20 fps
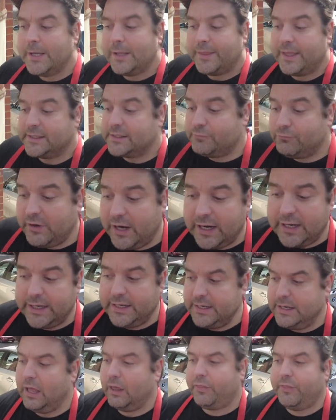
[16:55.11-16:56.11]
There's really
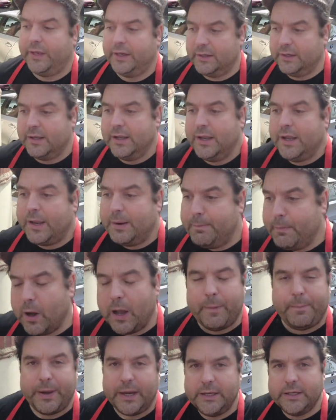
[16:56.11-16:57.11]
nothing, in my
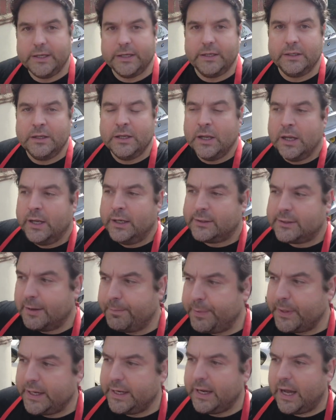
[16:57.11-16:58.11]
opinion, to
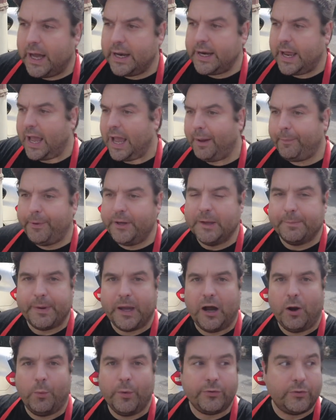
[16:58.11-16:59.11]
be unhappy
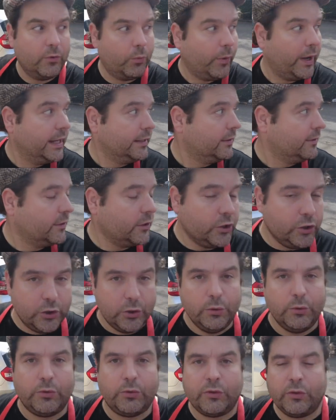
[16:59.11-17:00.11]
about with the way that the
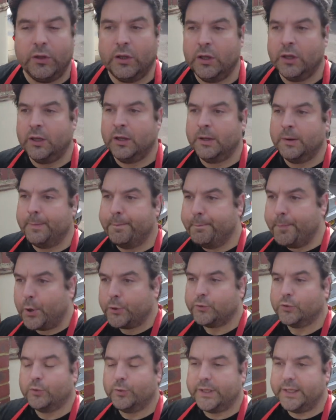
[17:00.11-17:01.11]
youth
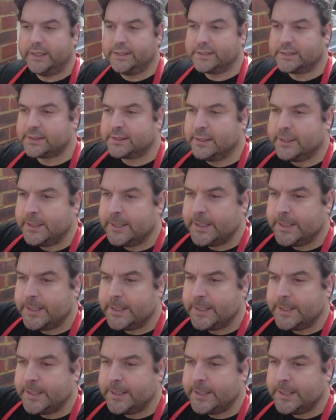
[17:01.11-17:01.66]
model is